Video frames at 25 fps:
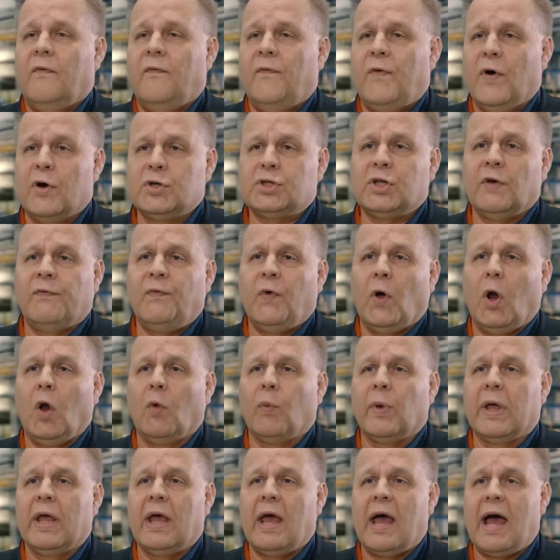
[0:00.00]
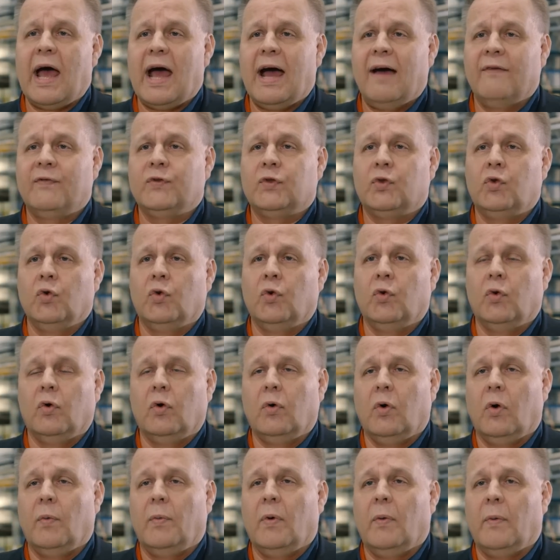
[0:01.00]
First of all, we have to
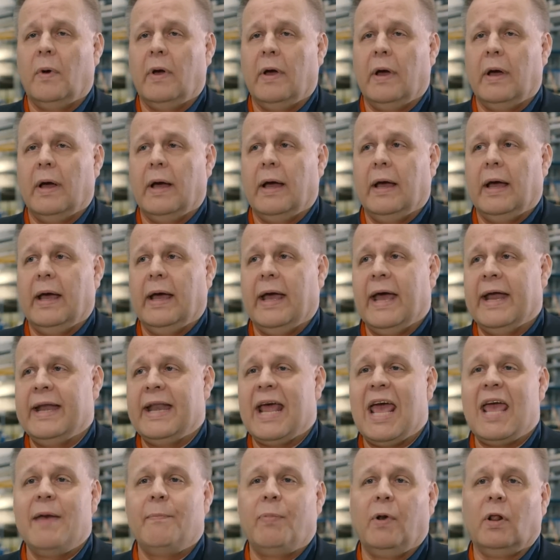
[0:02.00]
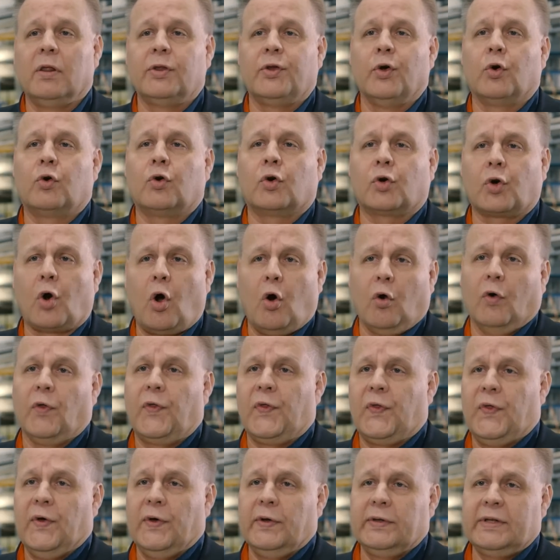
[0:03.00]
enable the growth
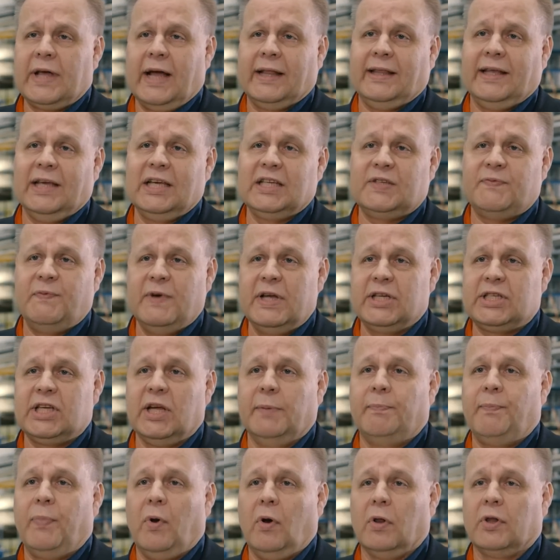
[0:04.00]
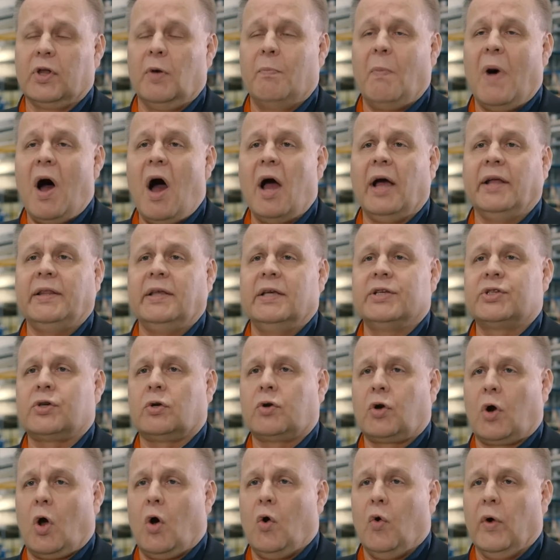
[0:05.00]
that is visible. The market is
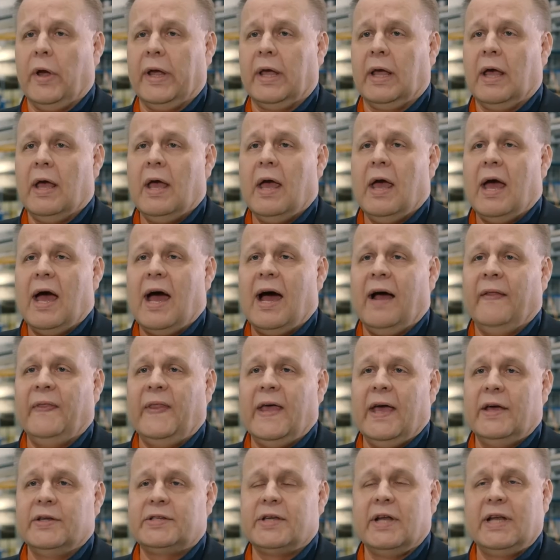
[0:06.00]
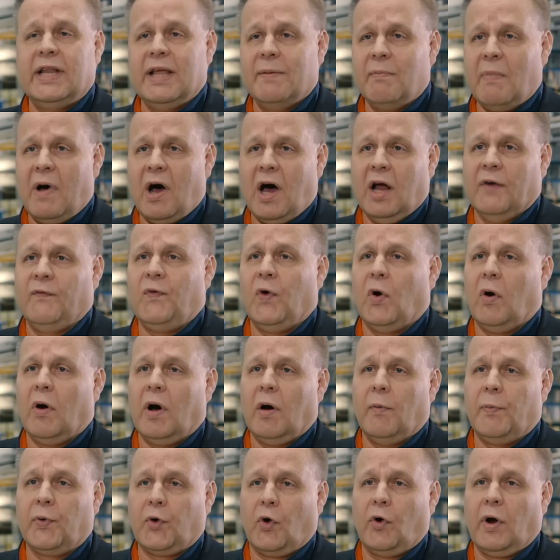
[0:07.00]
growing and there's a demand for
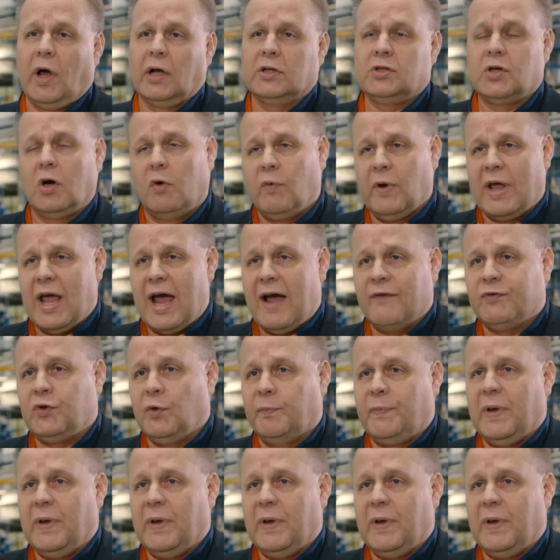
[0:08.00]
our product. So we have to